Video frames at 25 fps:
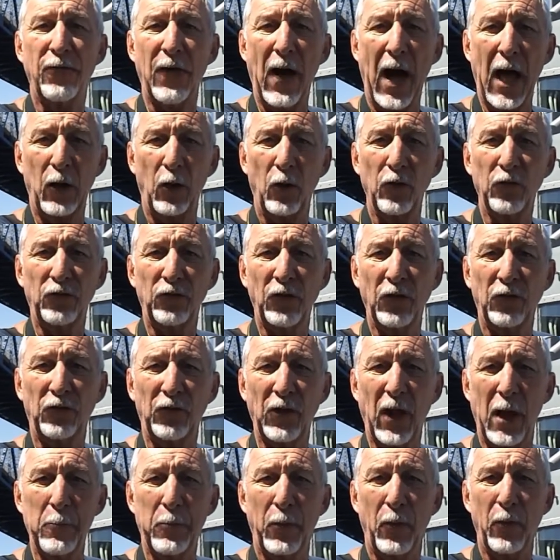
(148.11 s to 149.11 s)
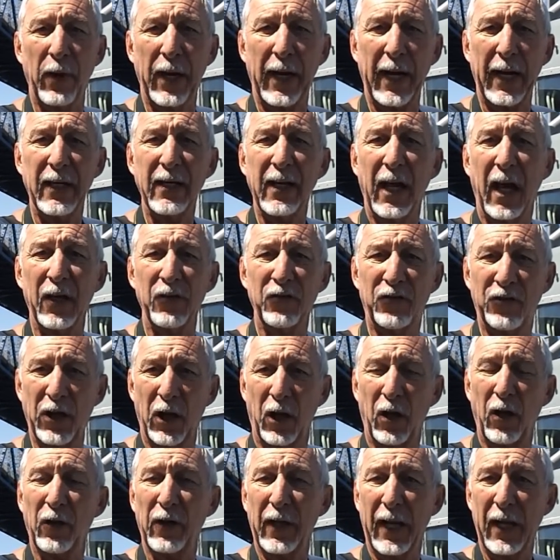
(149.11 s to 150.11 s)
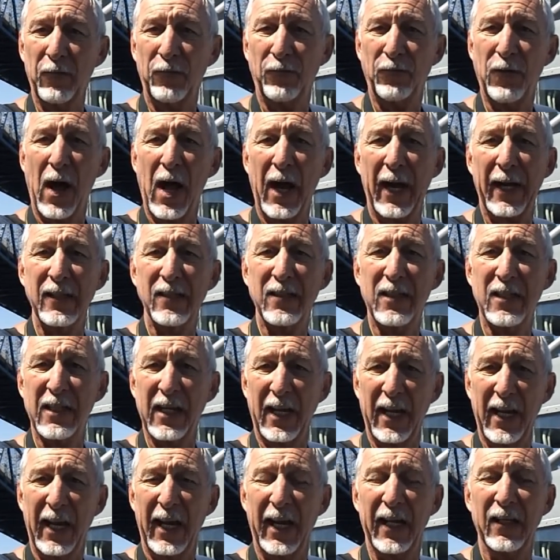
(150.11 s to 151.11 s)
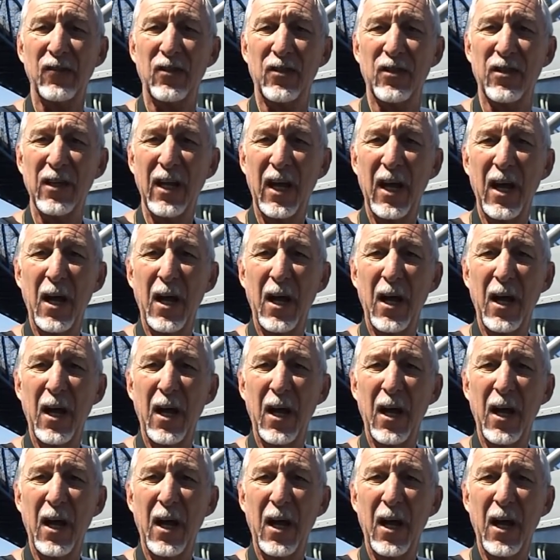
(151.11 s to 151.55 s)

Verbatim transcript: follows the submarine until it finds its